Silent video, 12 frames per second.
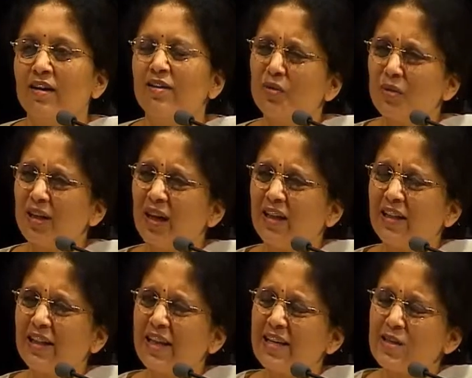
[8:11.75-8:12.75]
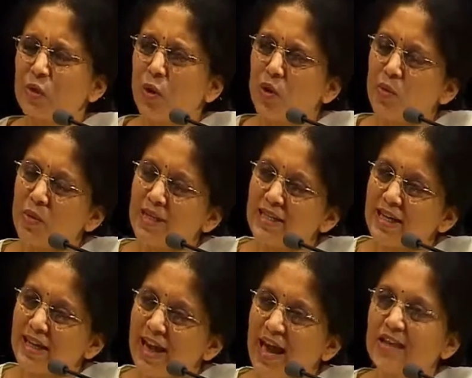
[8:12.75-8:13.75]
You know, there is always a
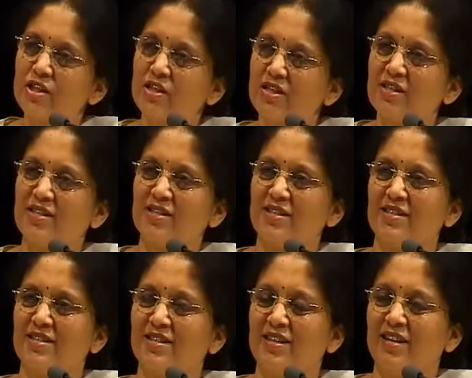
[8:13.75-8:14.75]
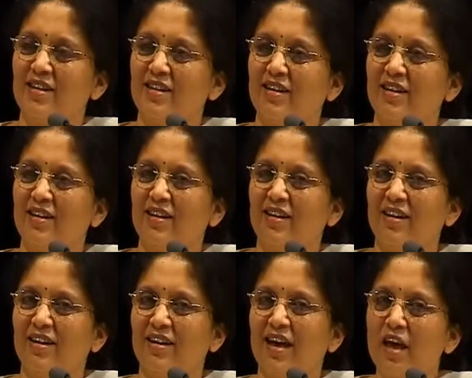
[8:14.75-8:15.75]
catch
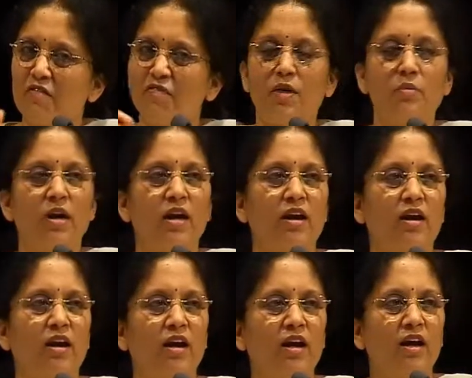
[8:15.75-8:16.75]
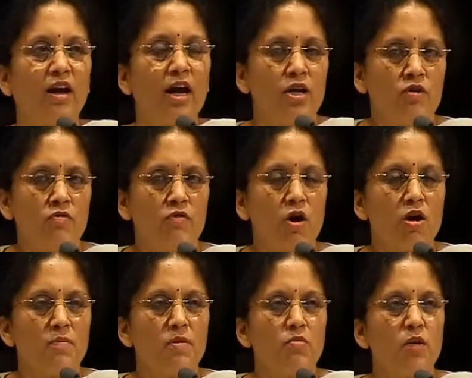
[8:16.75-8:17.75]
everywhere. And you've got
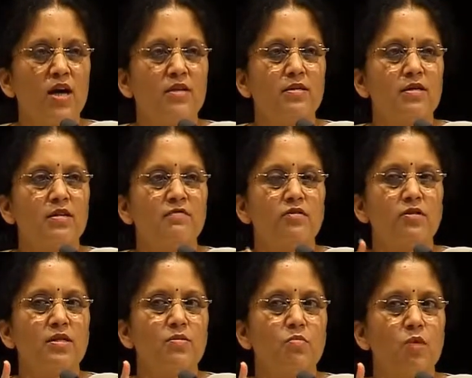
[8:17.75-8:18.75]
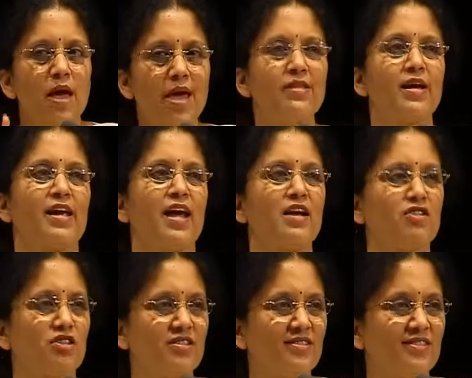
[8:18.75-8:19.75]
to be wise enough to see where the
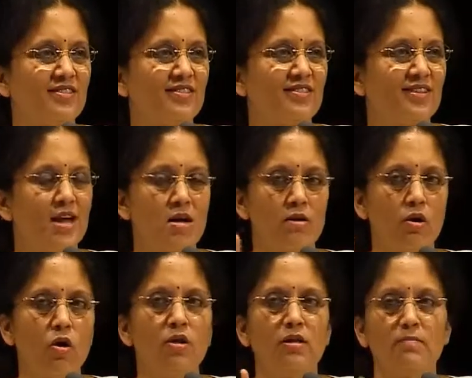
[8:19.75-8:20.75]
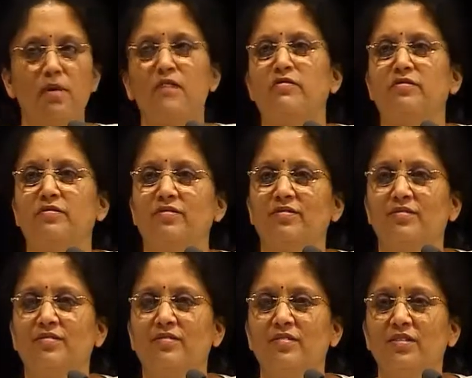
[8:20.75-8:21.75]
catch is and call the bluff.
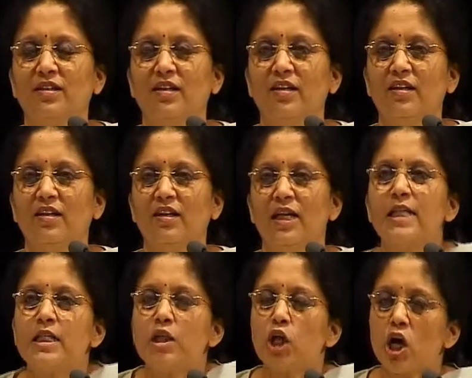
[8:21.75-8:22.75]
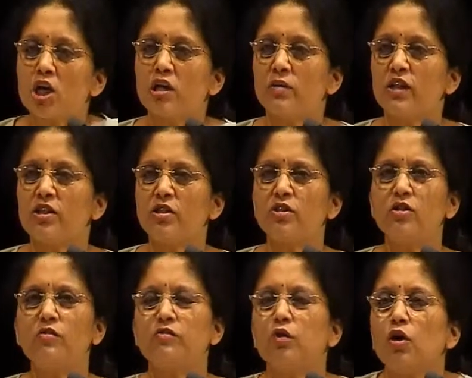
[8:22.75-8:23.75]
It's not a question
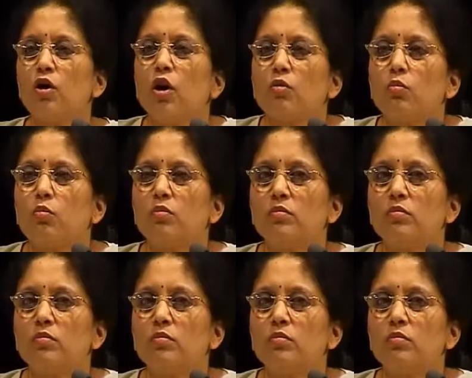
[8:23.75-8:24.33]
of you're not